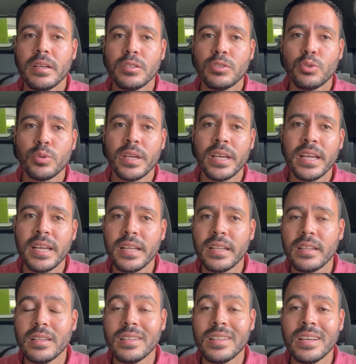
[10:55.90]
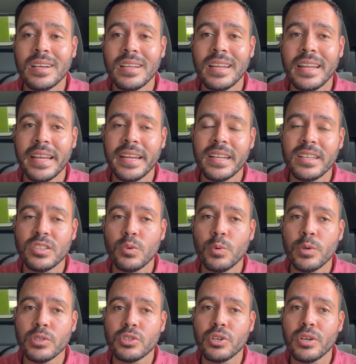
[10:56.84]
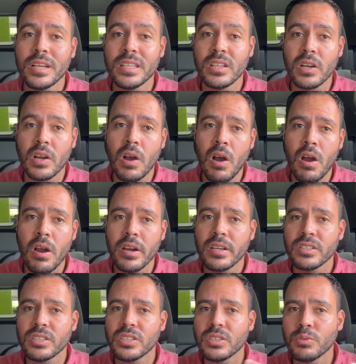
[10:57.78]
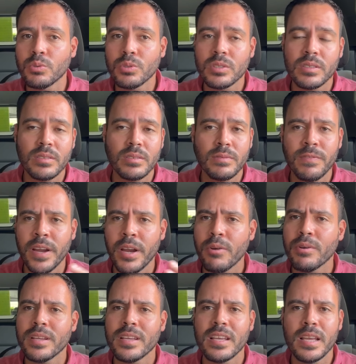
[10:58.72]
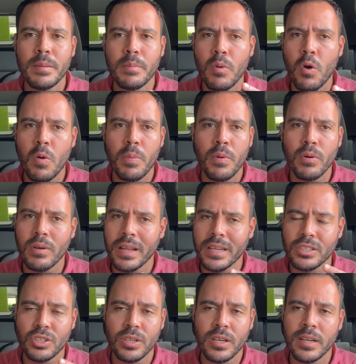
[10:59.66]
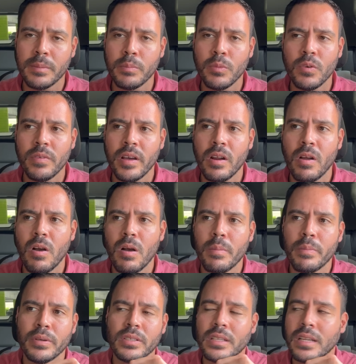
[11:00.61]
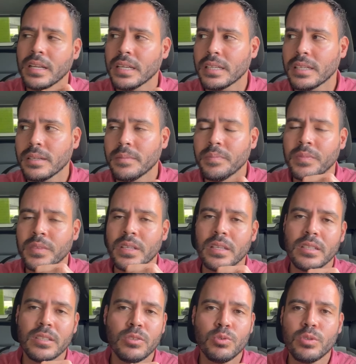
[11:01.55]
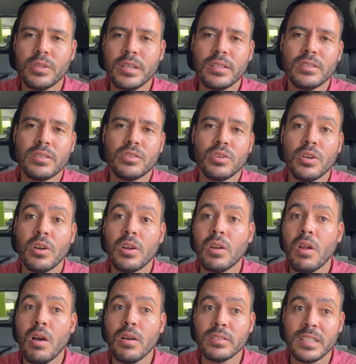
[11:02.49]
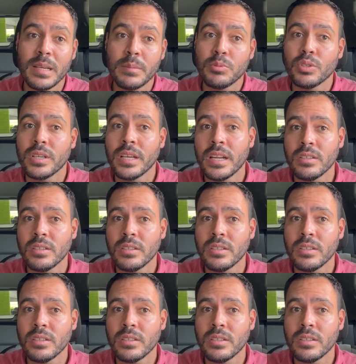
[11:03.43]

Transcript: to get the lady in the wheelchair in the car because she was very immobile like she couldn't move at all but like she was, it took her a long time to get